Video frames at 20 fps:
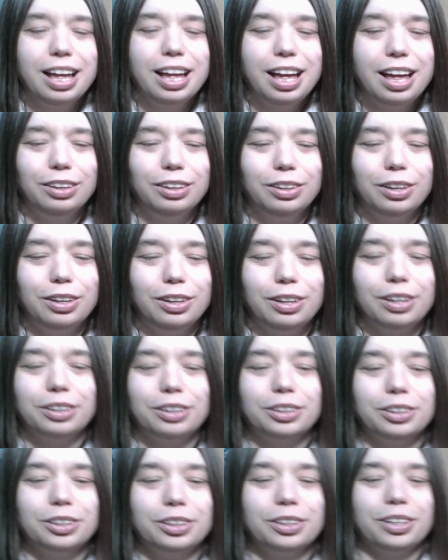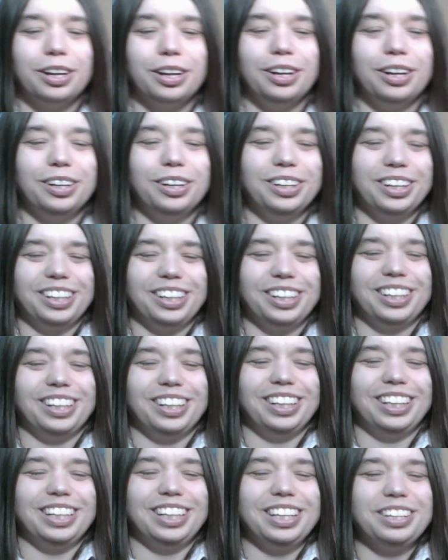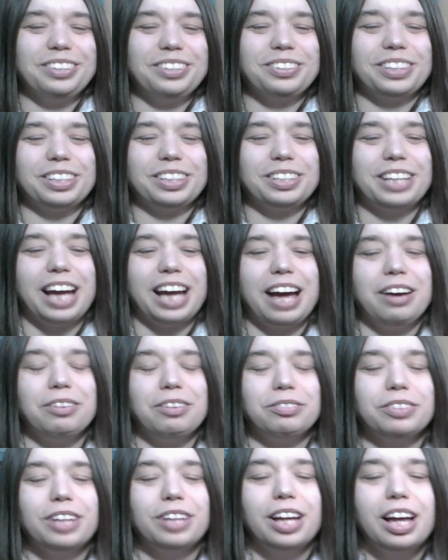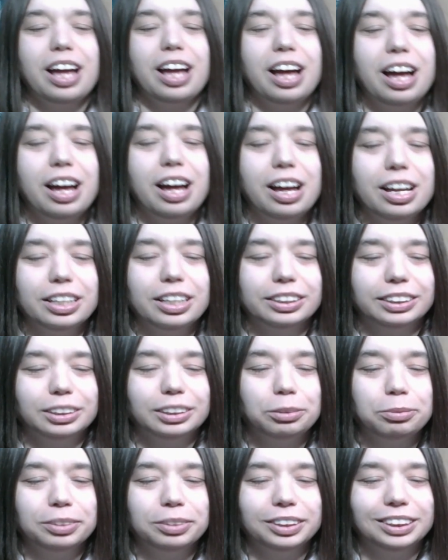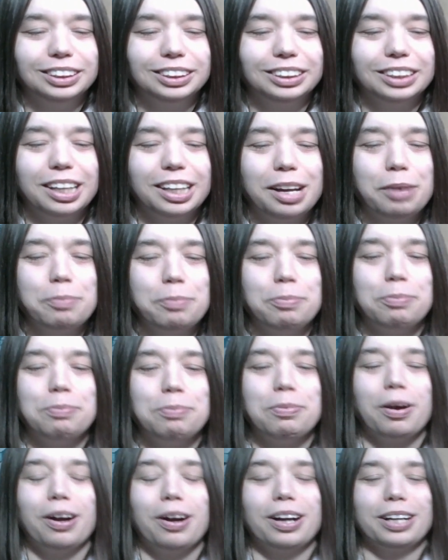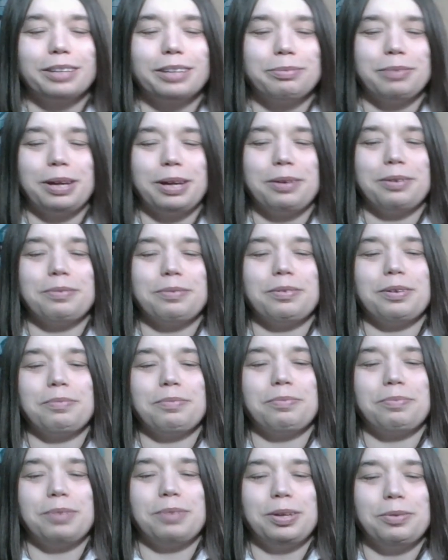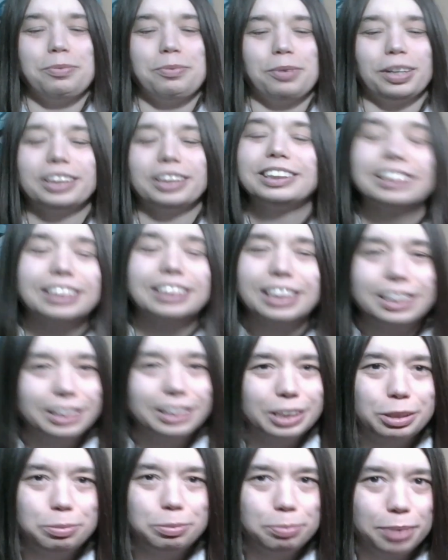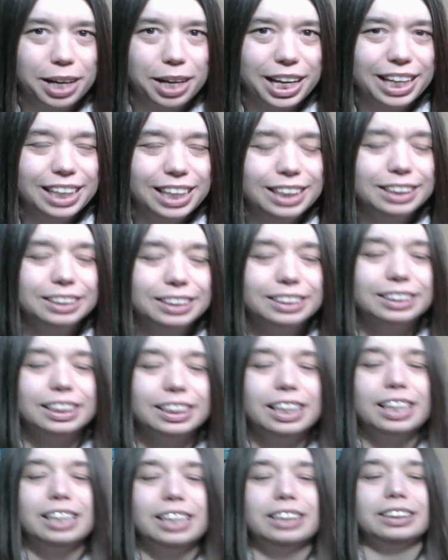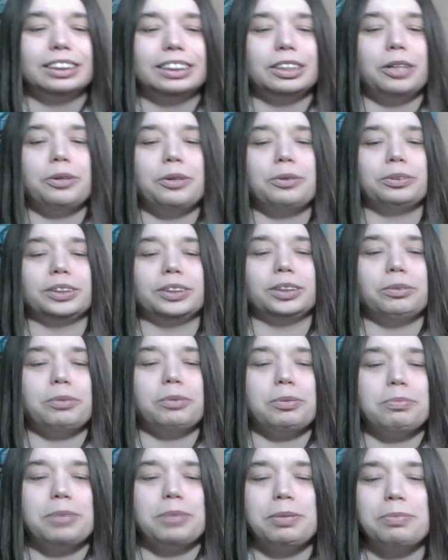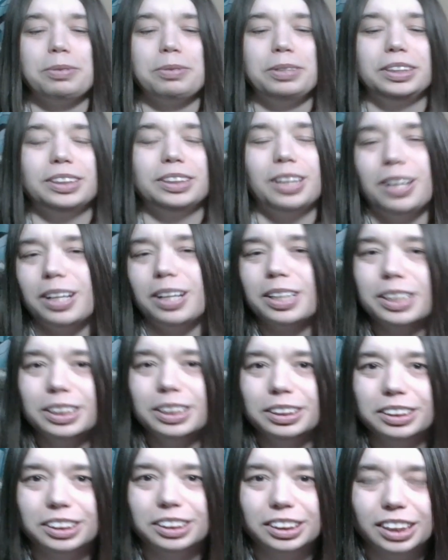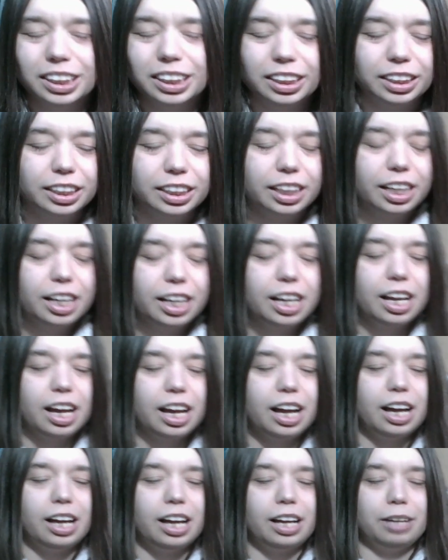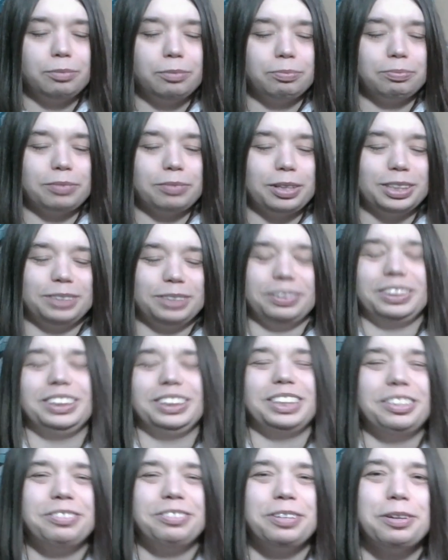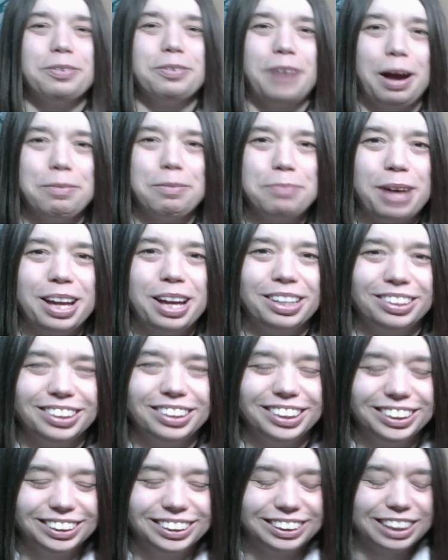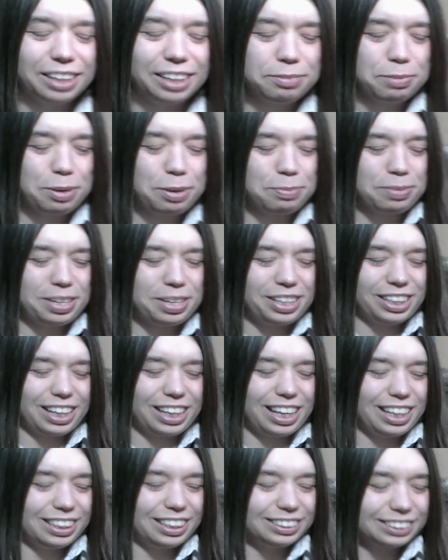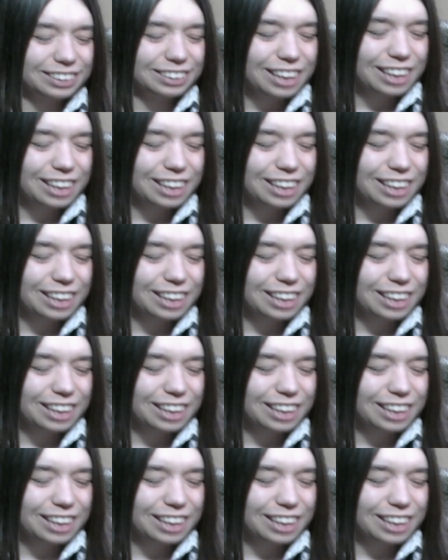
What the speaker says: lot of you could have someone's bark might be worse than their bite, so someone may be talking shit, especially if you're rap battlers, that might be the case,